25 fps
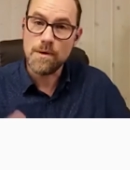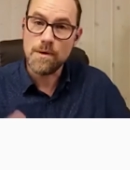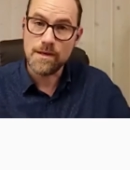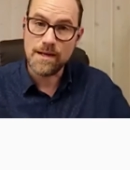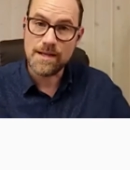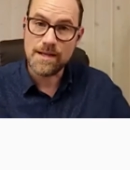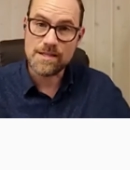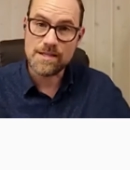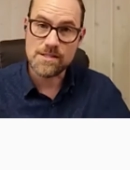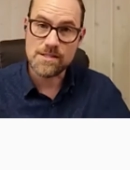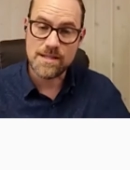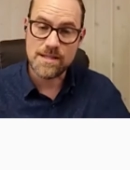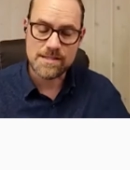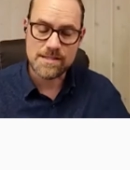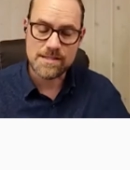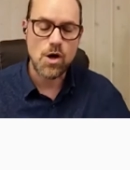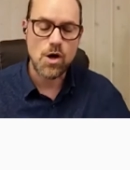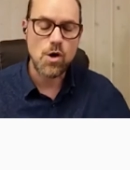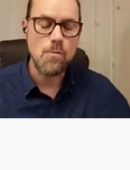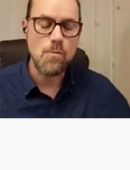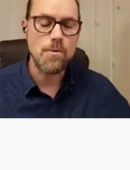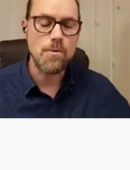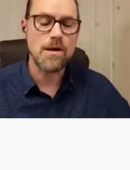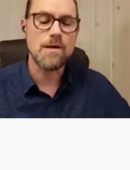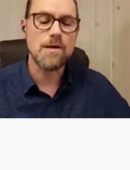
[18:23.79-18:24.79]
Let's
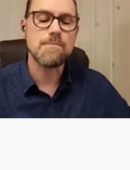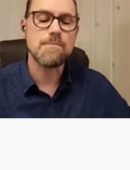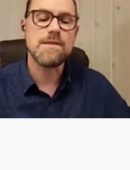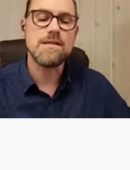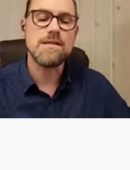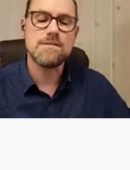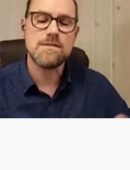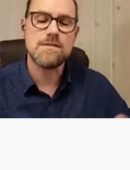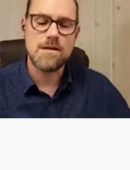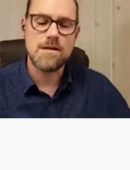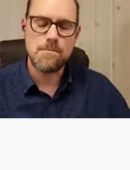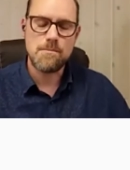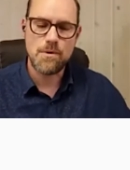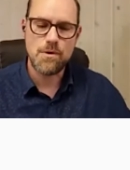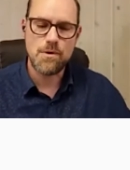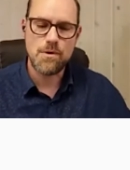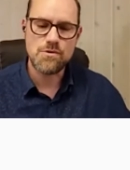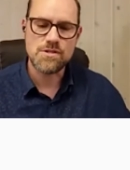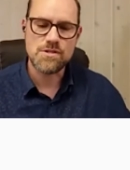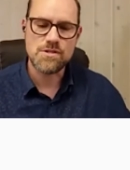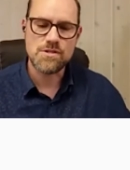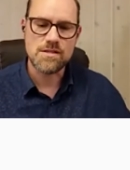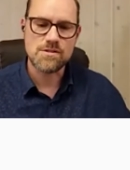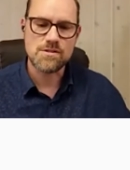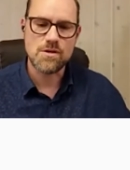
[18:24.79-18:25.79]
open up the entire
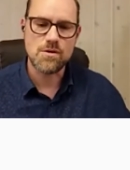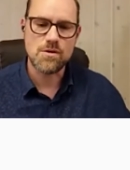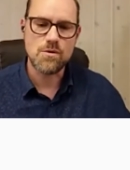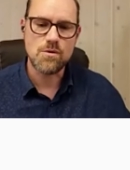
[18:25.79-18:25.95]
process. So